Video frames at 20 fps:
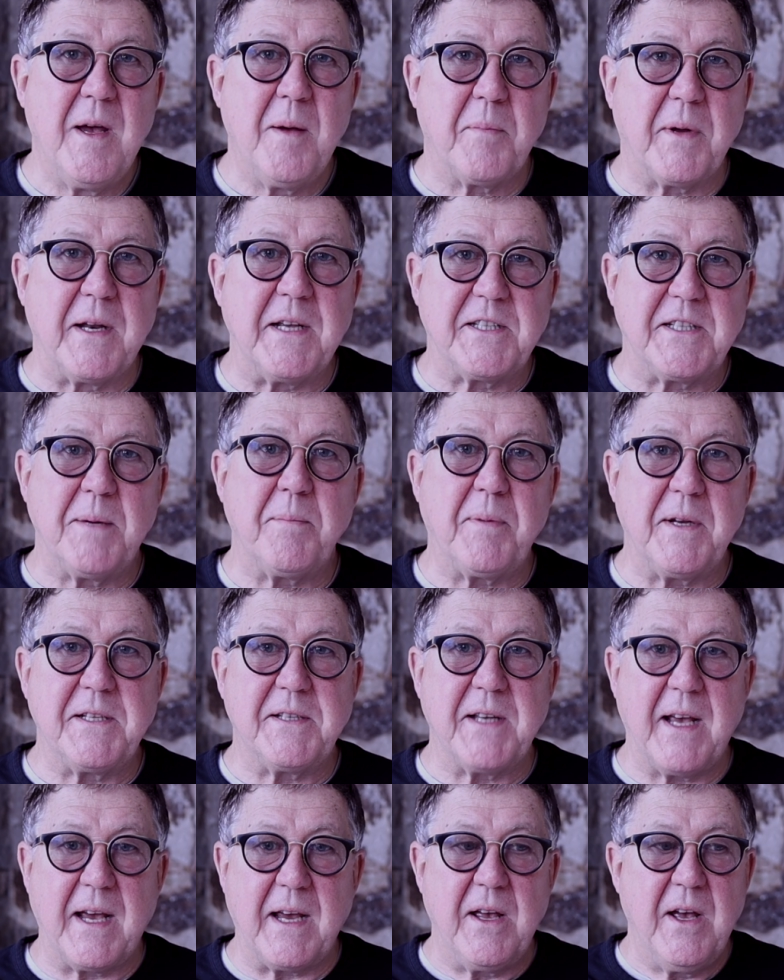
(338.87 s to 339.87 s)
But he's simply
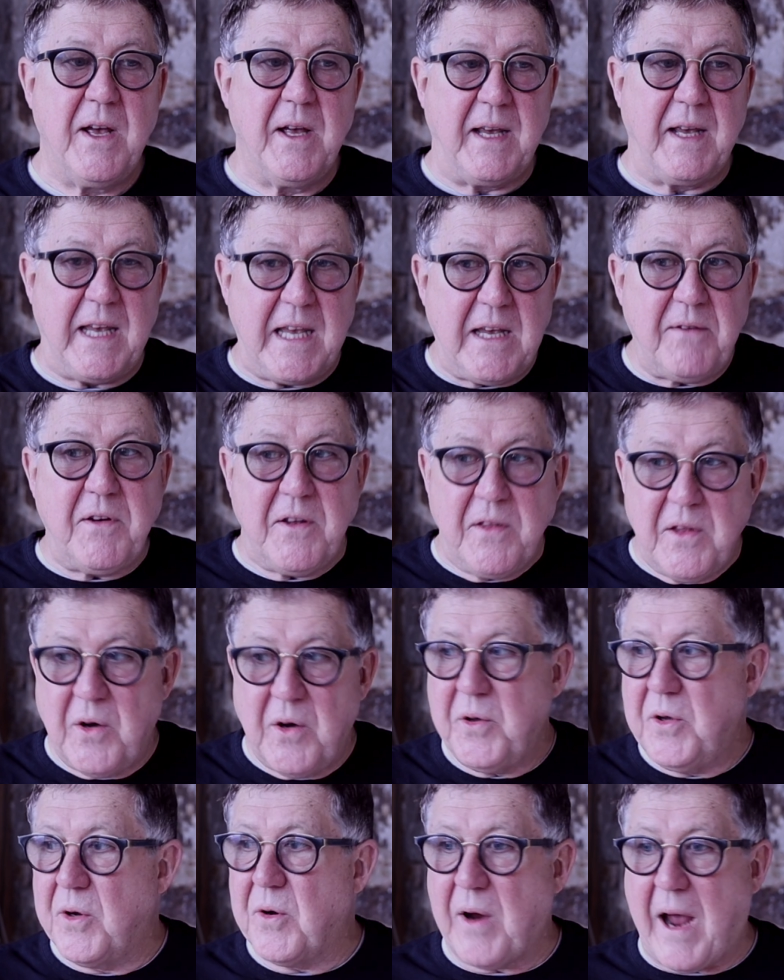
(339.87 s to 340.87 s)
saying, even
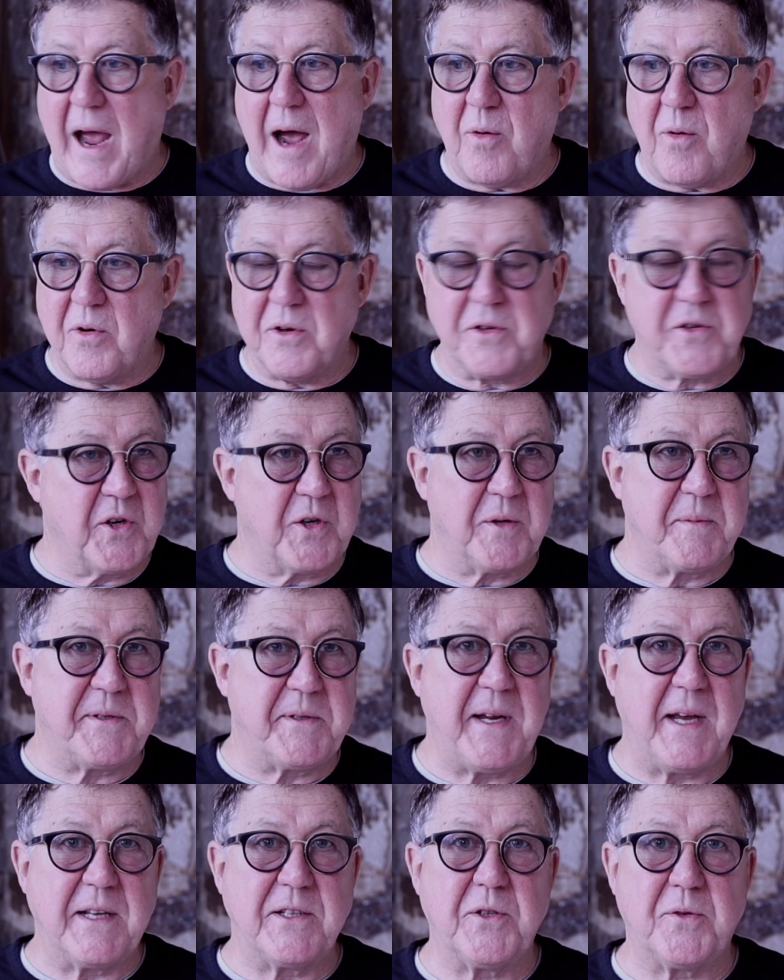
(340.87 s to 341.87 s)
though your outward
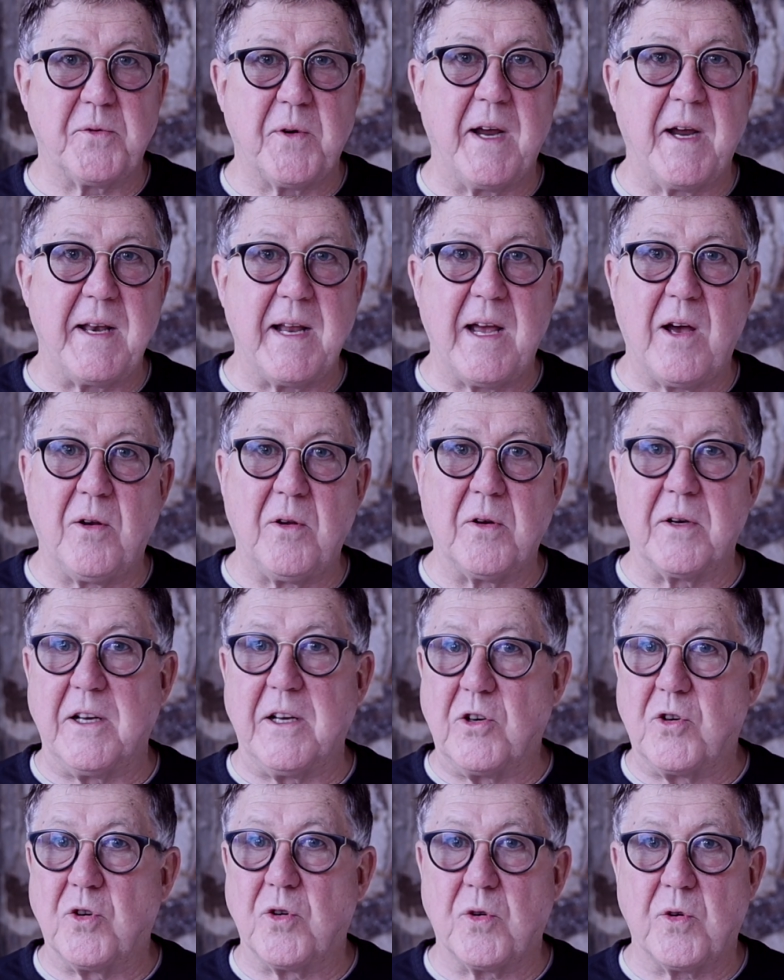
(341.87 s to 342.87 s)
circumstances right now look
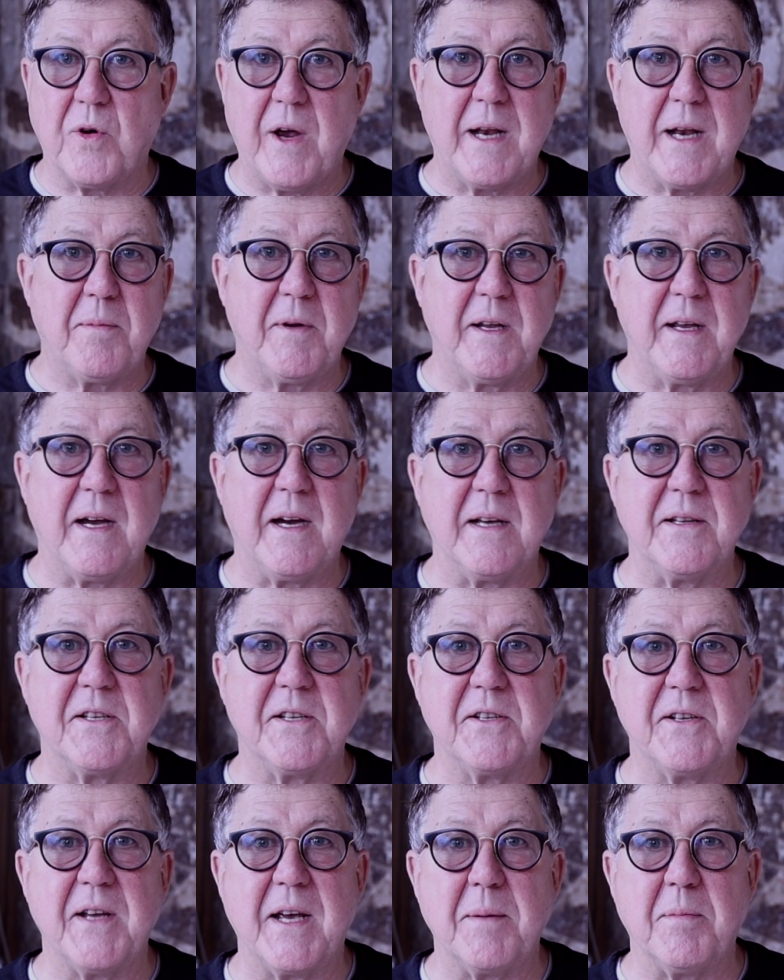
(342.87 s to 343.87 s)
incredibly
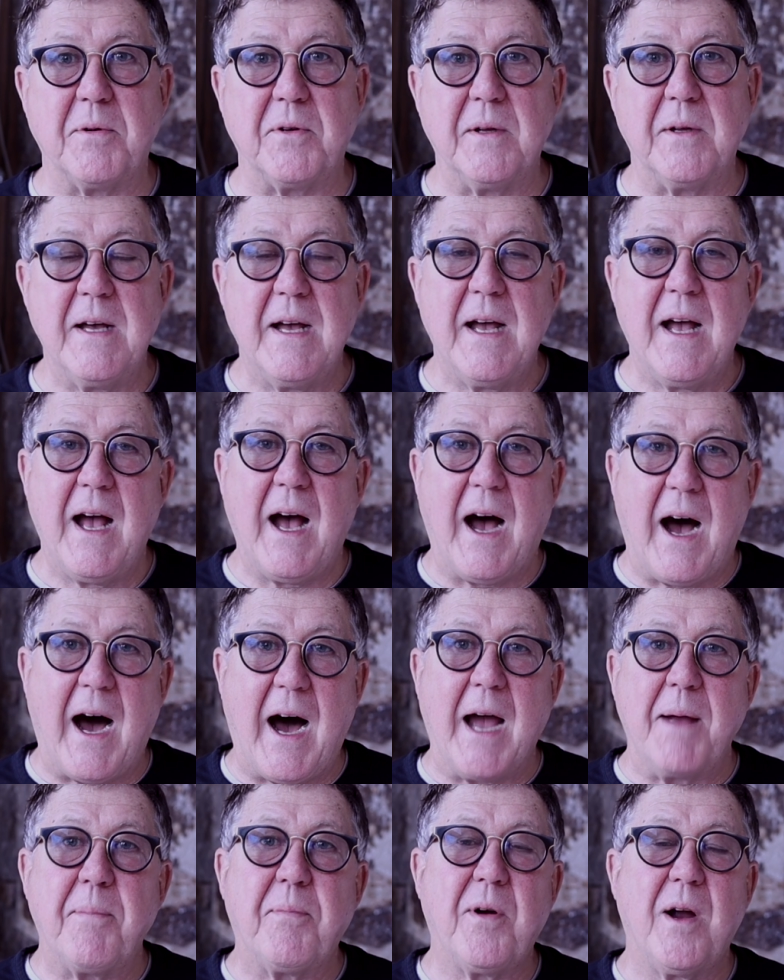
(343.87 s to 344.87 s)
unstable,
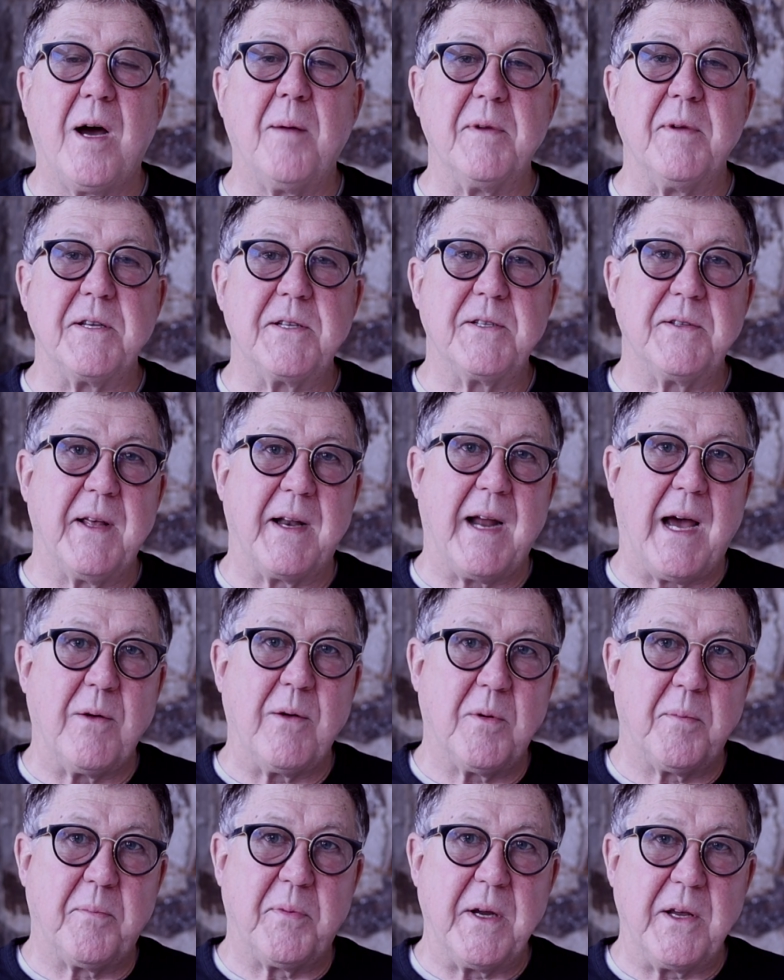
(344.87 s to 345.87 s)
I promise that I
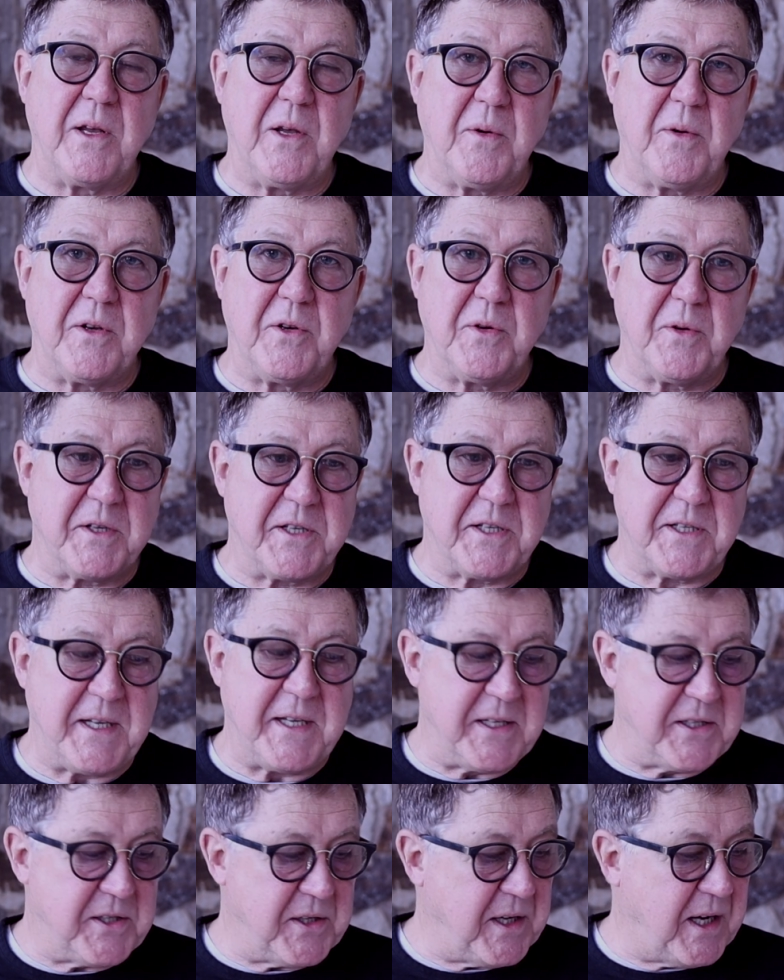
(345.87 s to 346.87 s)
will bring you into a
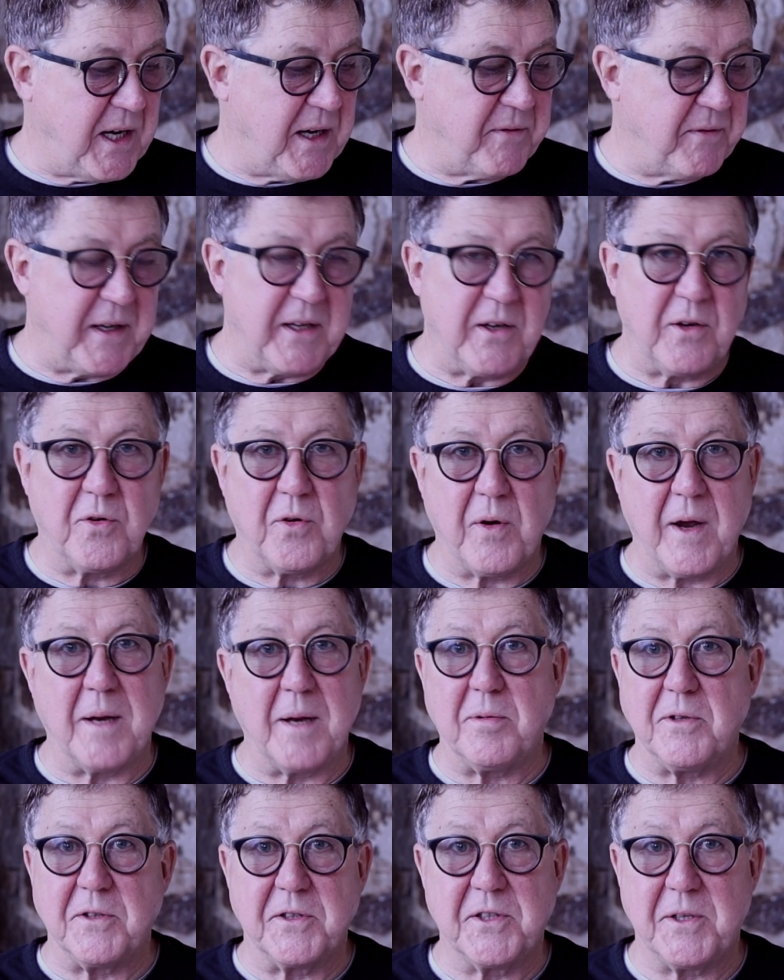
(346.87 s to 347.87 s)
season of
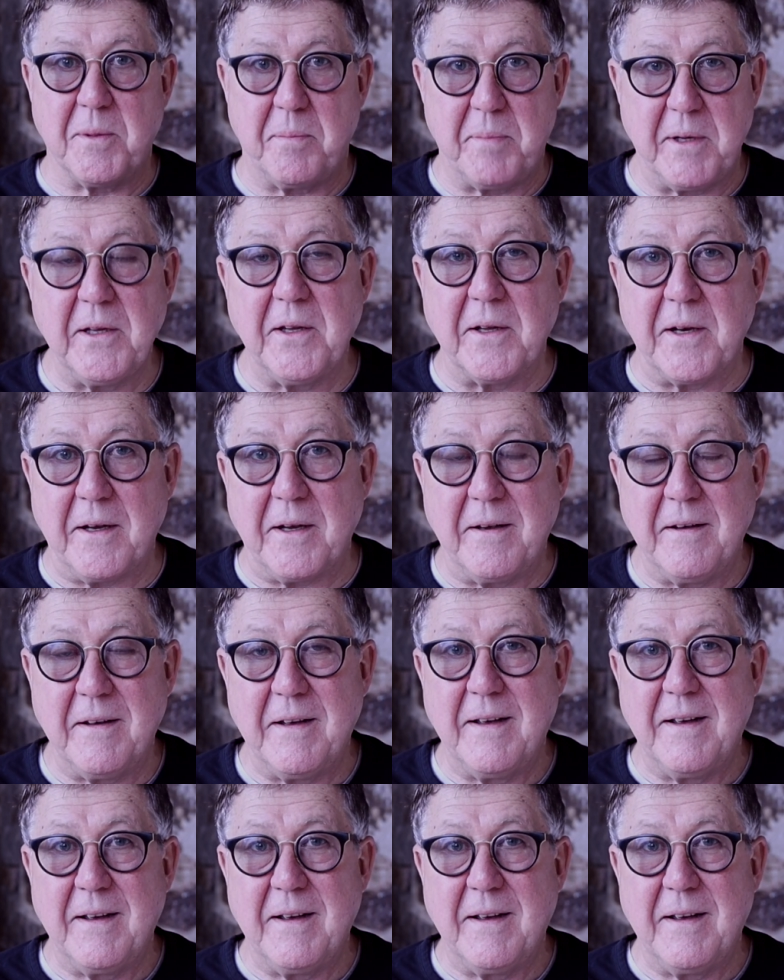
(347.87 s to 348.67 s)
incredible stability